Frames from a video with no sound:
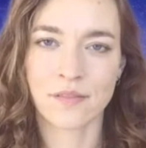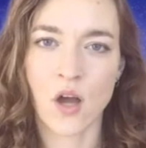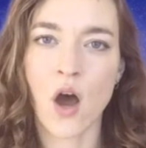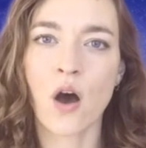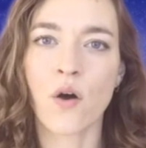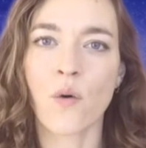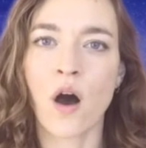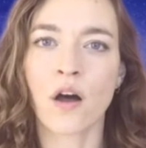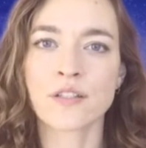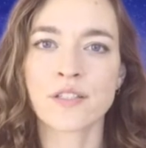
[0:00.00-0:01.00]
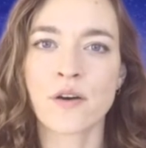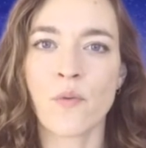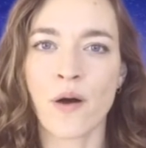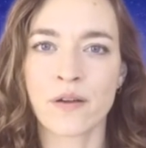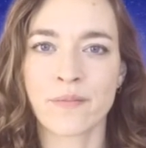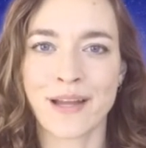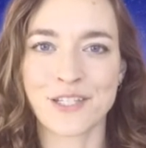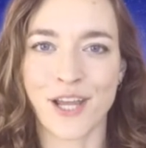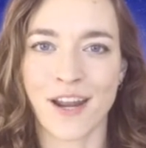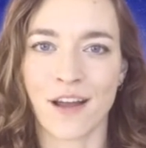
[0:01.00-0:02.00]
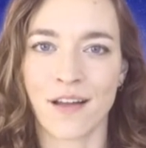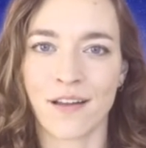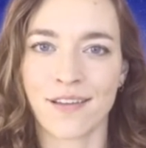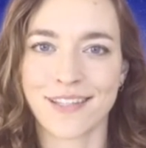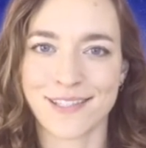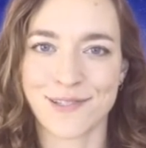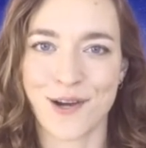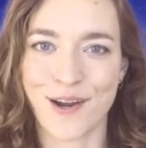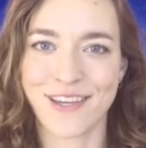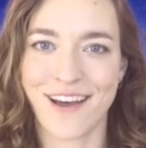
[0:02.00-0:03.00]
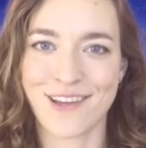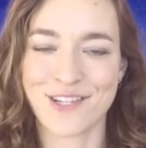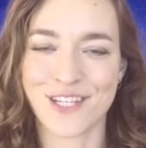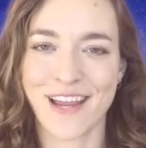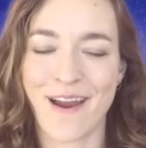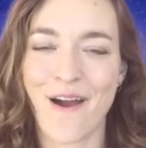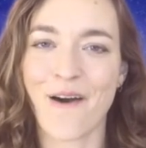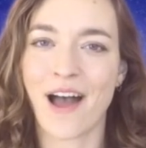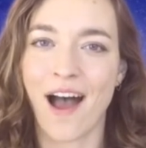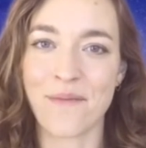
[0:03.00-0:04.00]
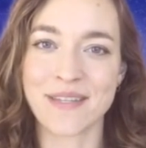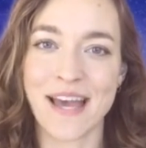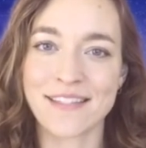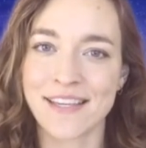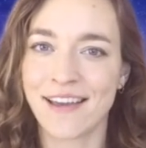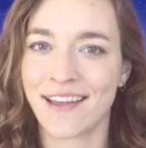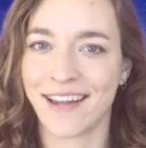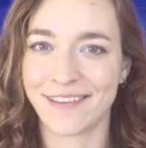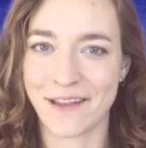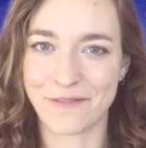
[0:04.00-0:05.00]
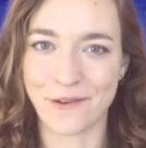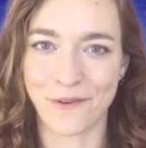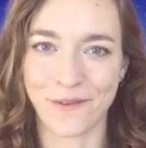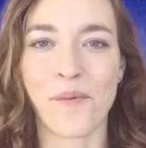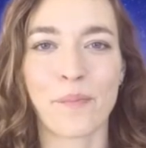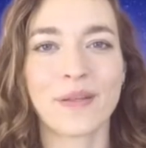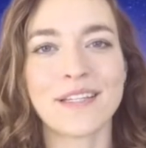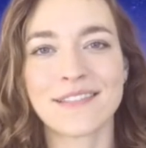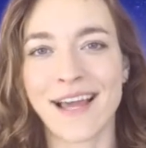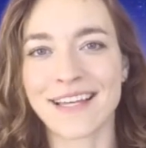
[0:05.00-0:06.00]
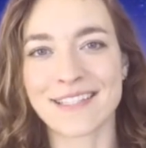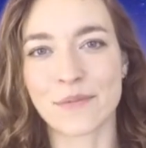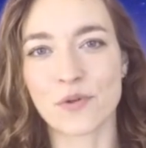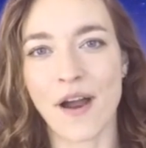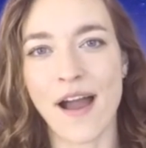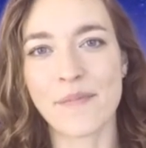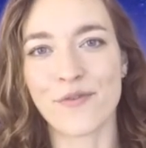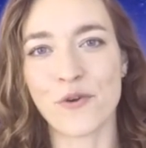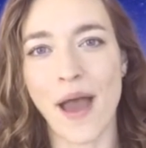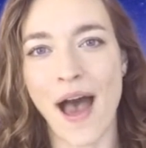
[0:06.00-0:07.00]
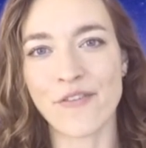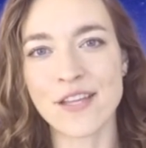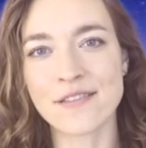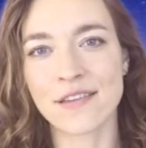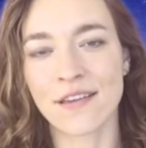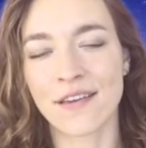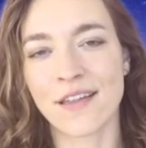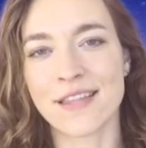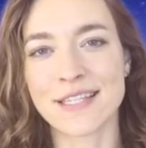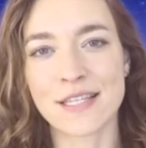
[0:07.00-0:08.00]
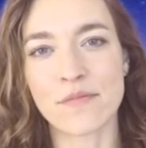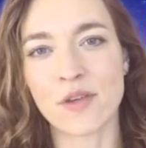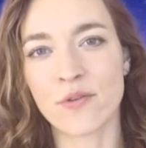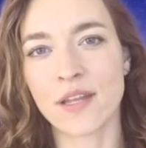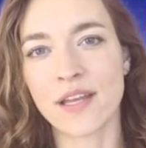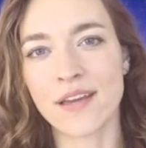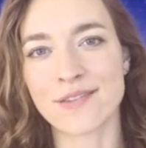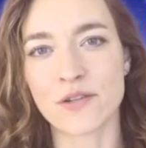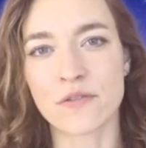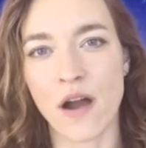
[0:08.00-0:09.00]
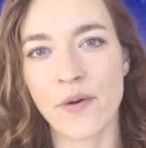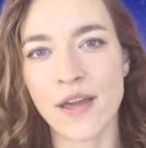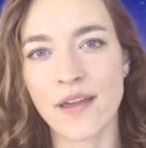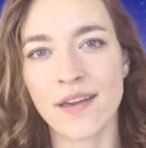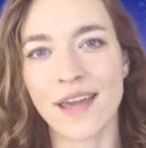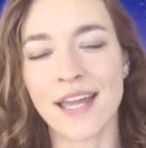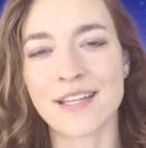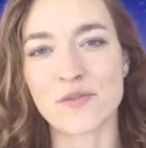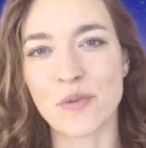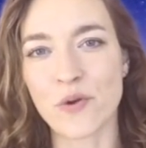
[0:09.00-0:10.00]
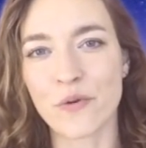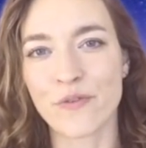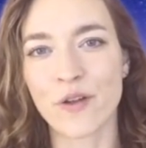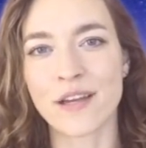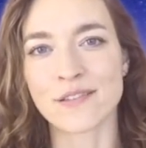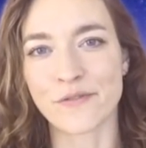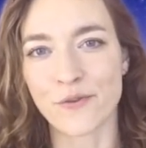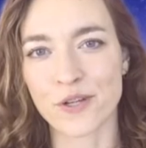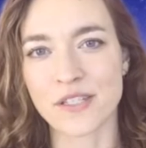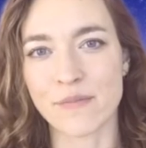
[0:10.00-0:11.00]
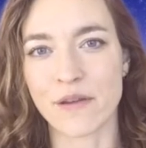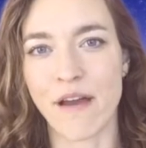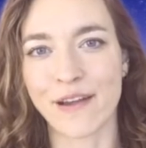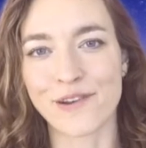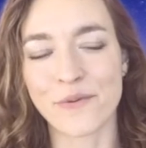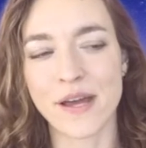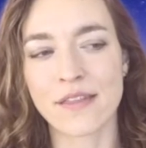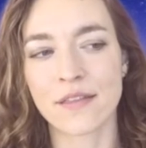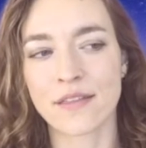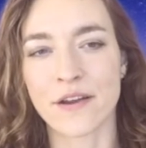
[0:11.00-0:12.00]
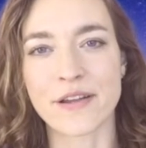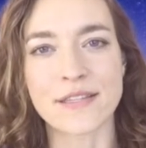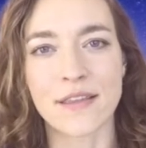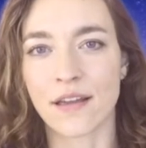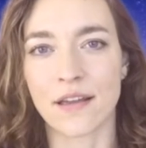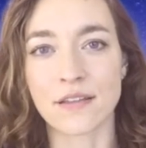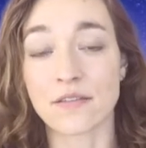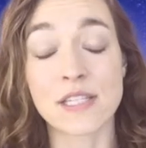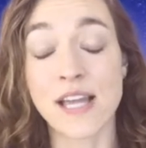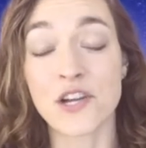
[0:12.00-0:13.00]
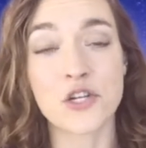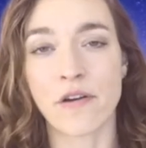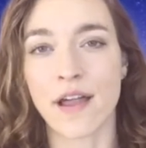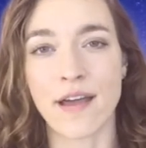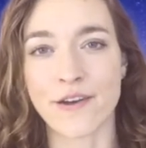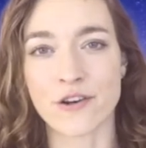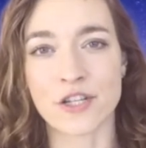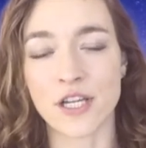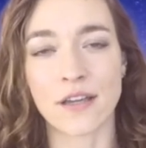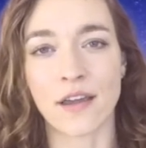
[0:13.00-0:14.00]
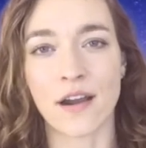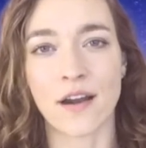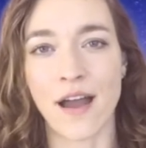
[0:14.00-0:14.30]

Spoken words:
Oh, also, welcome to my channel. This is Starchaeology Tarot. I'm Desi, and I love you. Please like and subscribe if you haven't. This community is growing. It is beautiful. It is a force to be reckoned with. There is such great energy here.